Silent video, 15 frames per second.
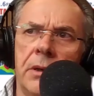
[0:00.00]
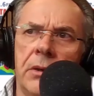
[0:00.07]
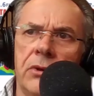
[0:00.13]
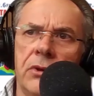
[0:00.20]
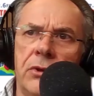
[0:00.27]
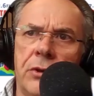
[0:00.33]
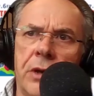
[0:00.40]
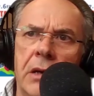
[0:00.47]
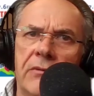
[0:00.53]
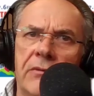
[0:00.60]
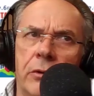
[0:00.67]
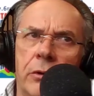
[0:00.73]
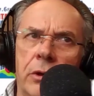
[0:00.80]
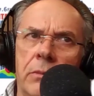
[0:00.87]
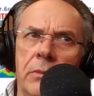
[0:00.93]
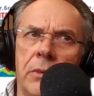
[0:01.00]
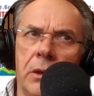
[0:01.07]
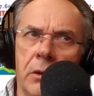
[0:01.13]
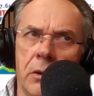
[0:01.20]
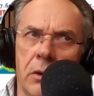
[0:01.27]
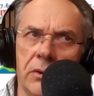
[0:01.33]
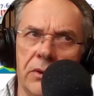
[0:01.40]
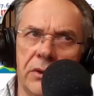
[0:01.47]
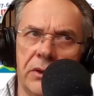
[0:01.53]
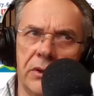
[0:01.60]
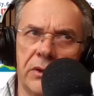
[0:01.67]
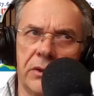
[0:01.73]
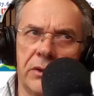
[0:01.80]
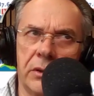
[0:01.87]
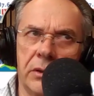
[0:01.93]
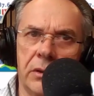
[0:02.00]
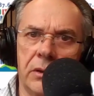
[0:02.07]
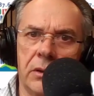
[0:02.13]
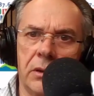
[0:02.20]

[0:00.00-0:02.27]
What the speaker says: constraint for them, the costs?